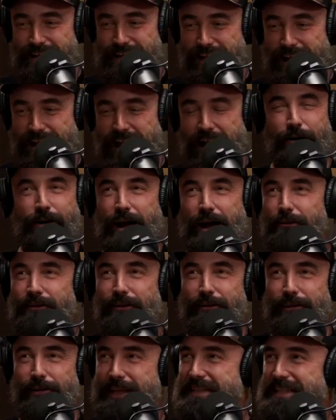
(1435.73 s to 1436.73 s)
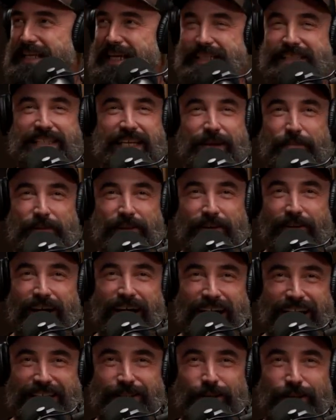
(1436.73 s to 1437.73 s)
uh, how, how are all these kids keeping their
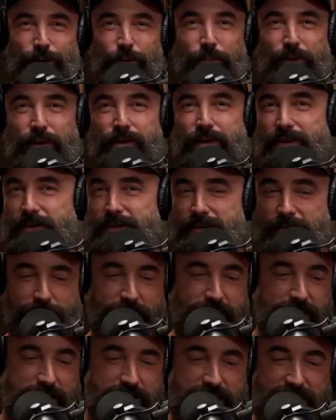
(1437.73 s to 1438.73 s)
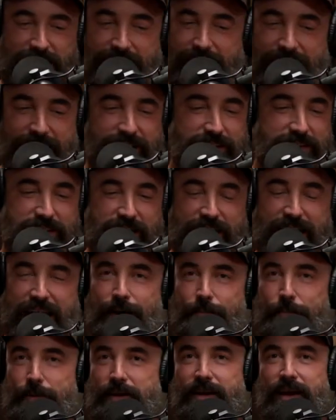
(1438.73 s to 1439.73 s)
eyes open? It affects headaches and
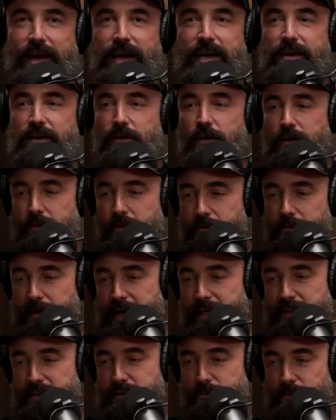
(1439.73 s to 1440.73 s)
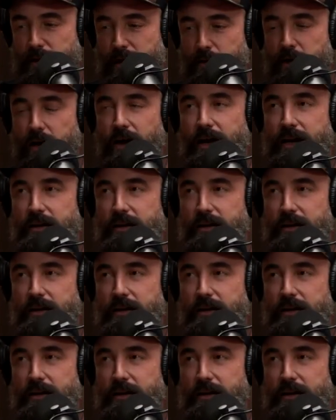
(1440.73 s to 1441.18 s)
appetite and all the rest. I got